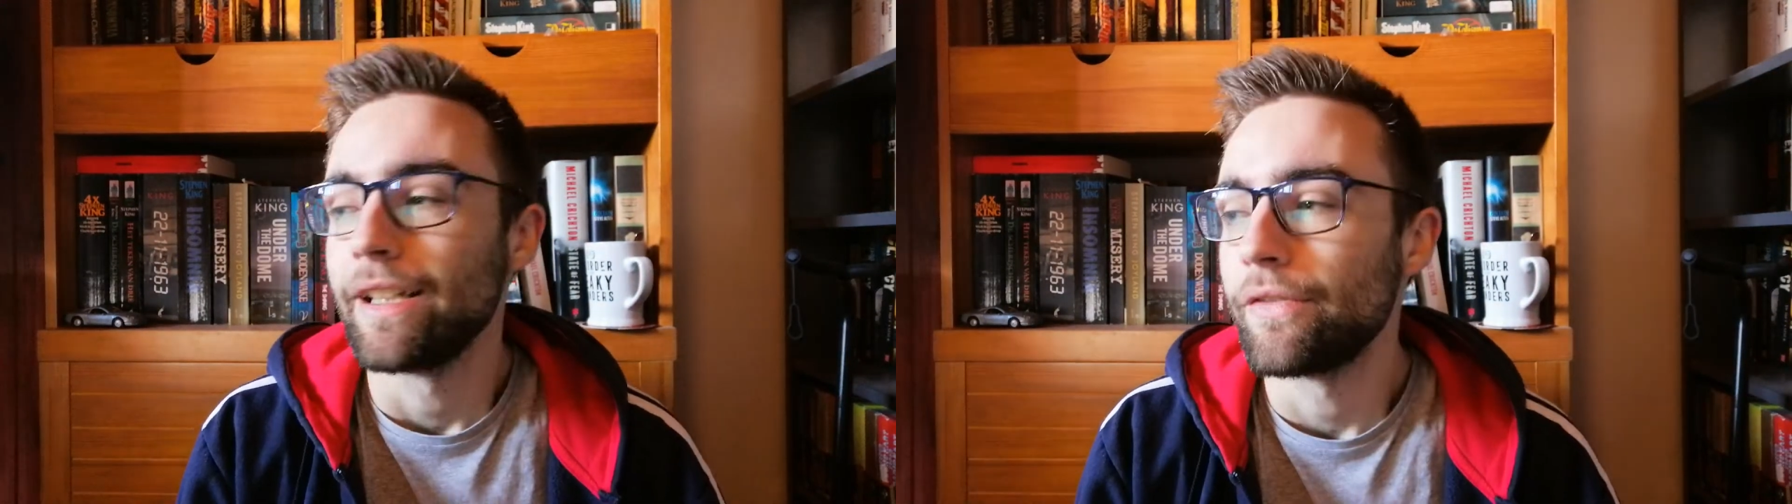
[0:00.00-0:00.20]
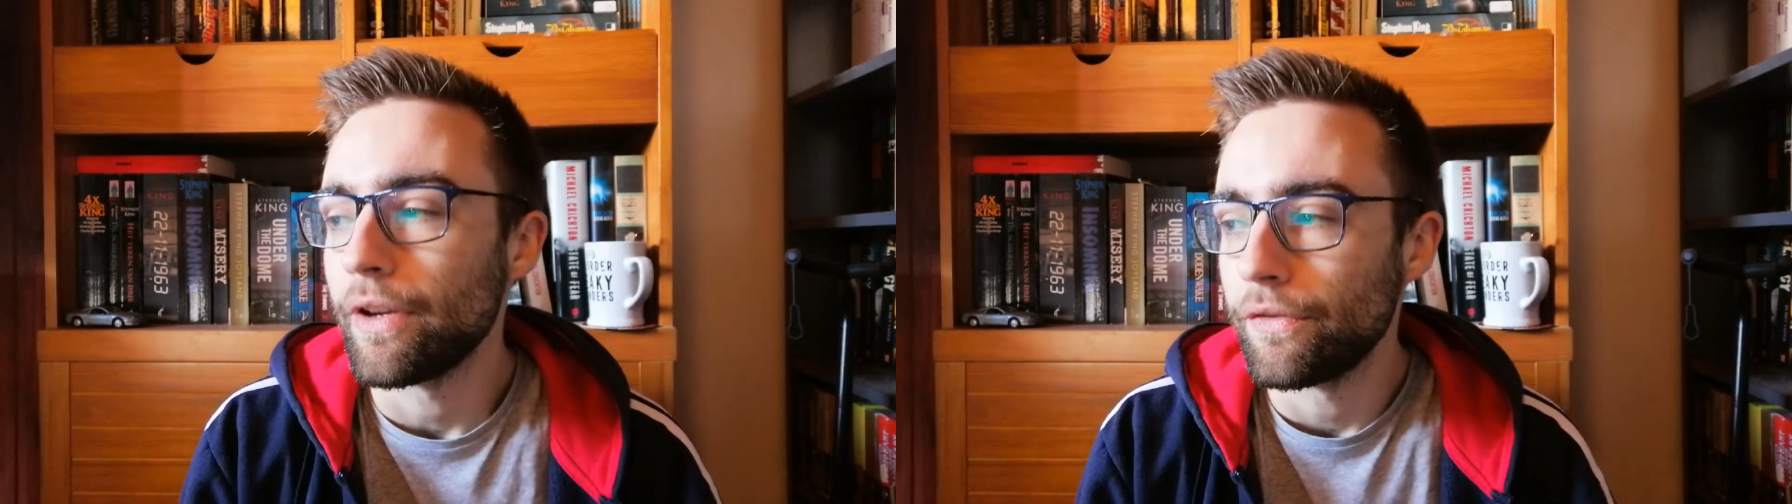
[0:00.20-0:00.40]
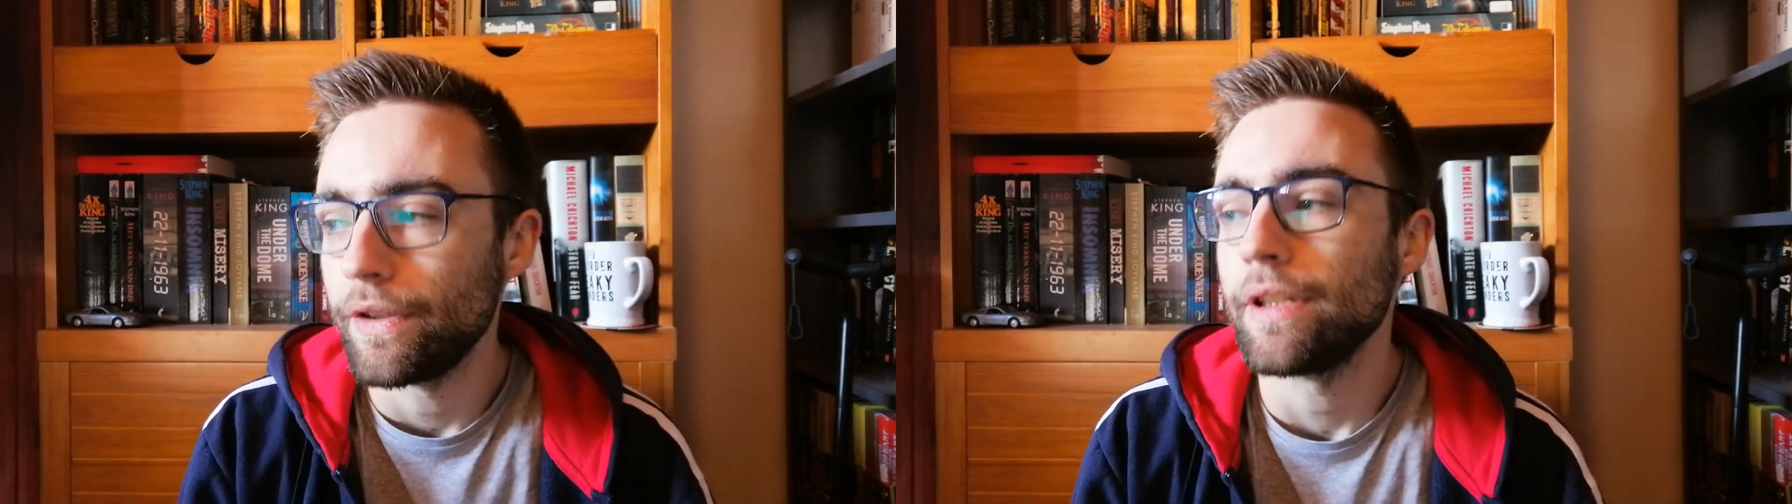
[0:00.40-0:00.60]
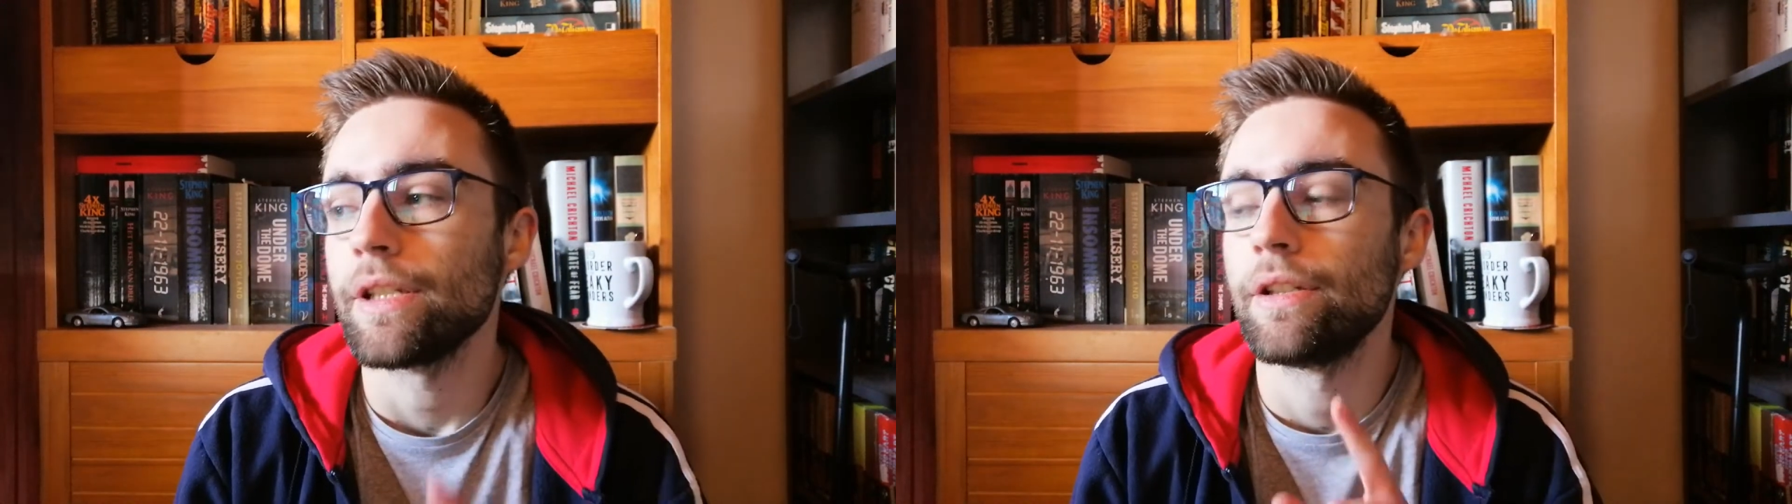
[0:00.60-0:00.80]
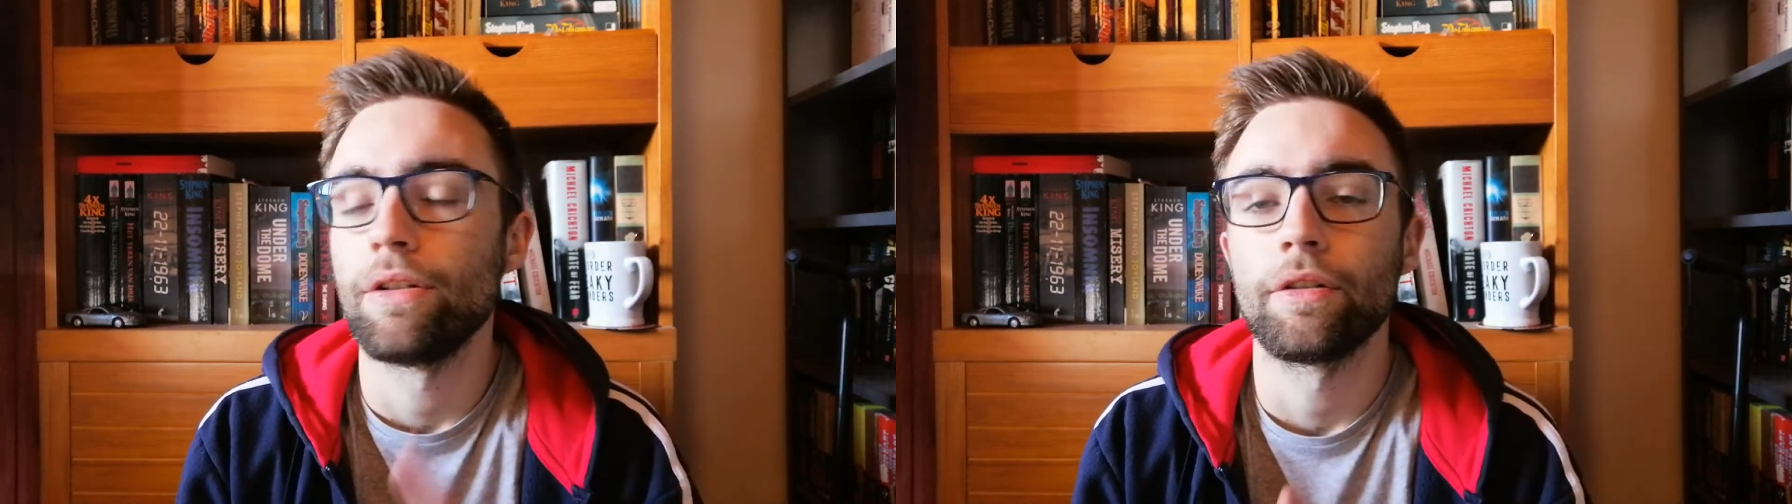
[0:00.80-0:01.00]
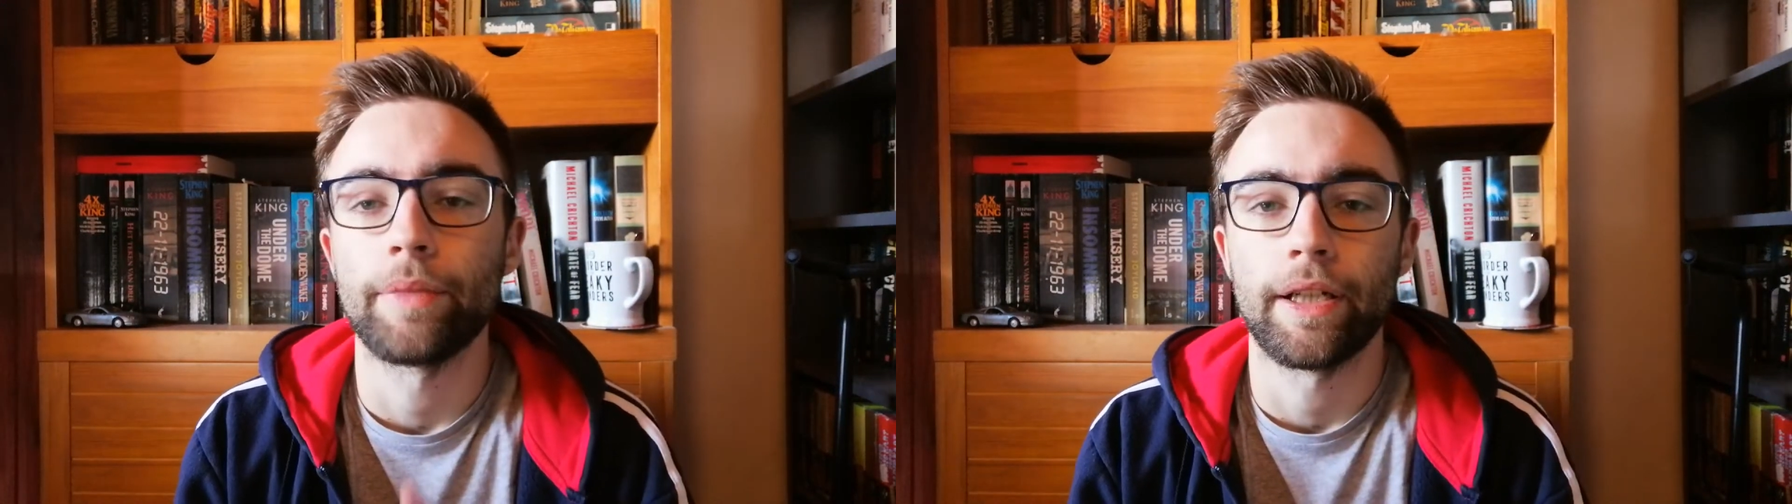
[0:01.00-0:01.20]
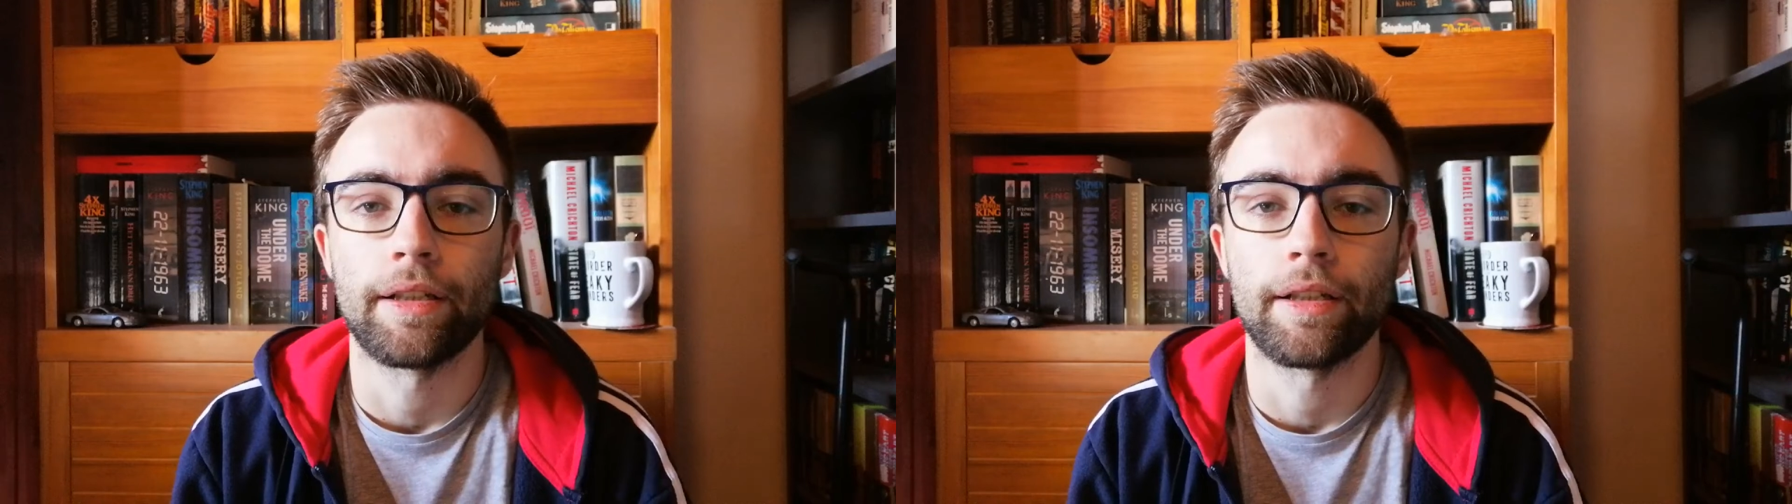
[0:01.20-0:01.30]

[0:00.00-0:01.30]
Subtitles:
I finish The Old Man